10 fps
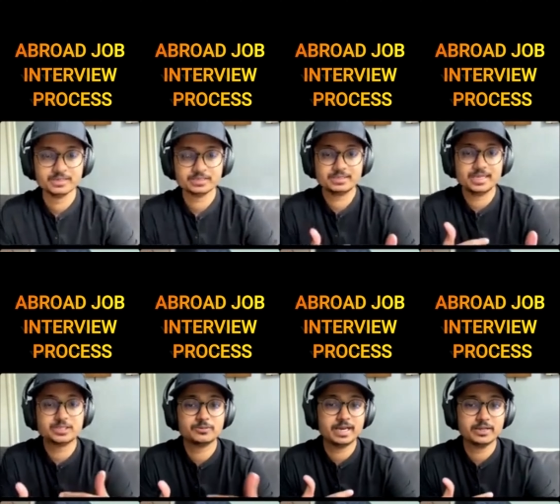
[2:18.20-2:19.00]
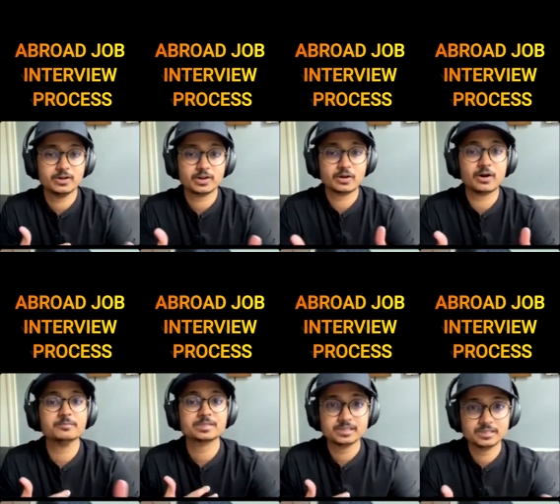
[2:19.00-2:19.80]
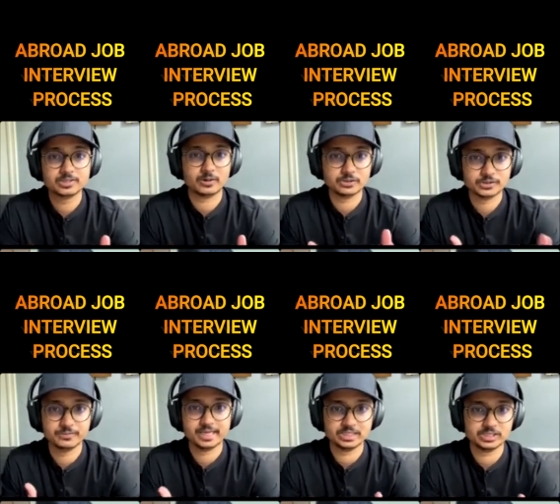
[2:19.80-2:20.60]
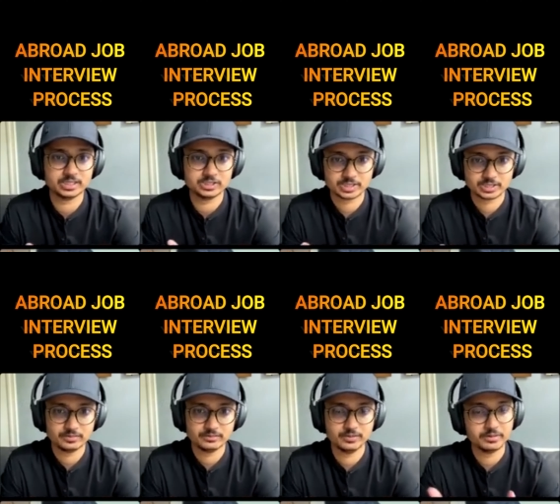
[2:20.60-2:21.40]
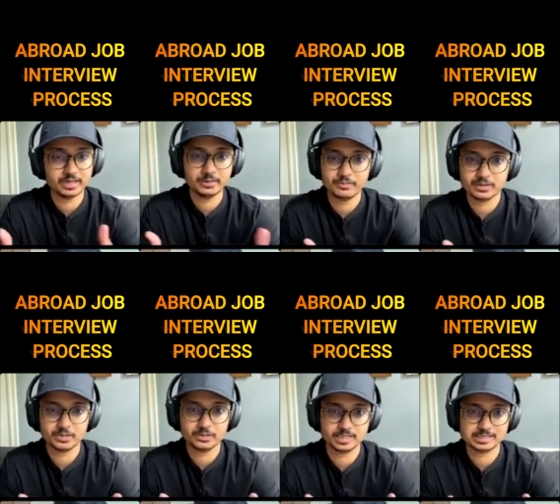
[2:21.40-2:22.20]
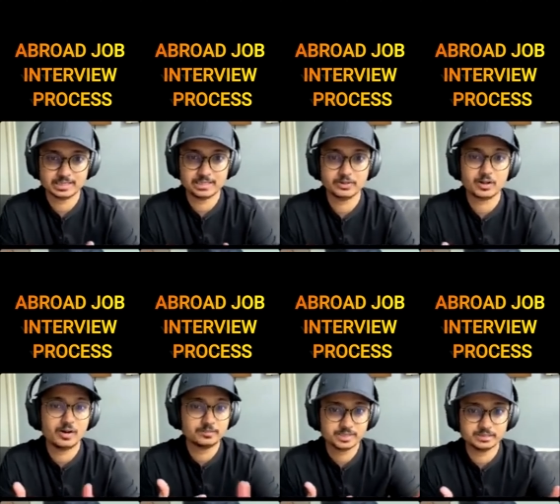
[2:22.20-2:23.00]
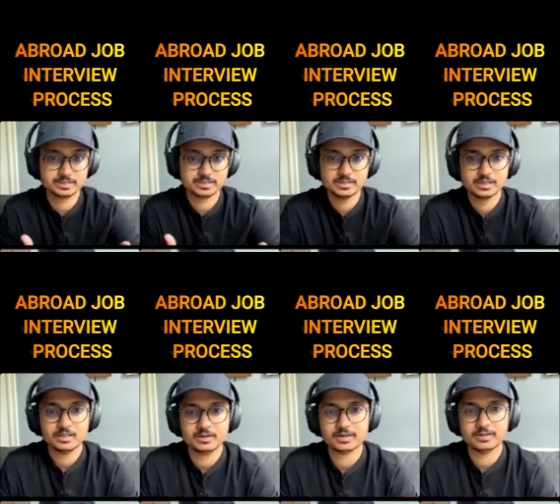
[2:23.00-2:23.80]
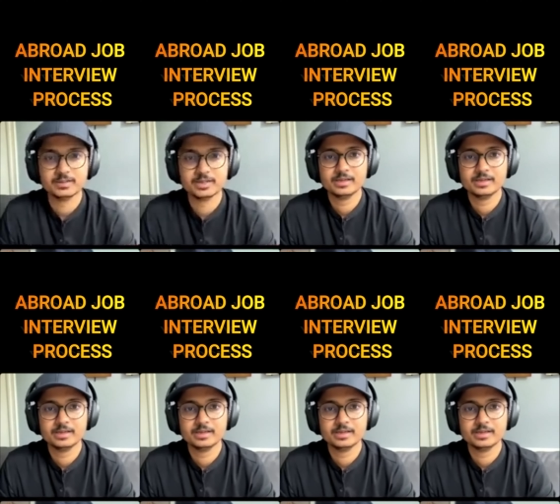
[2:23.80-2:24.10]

So that's where your comm skills are also being judged. Very, very important to understand your comm skills. Okay.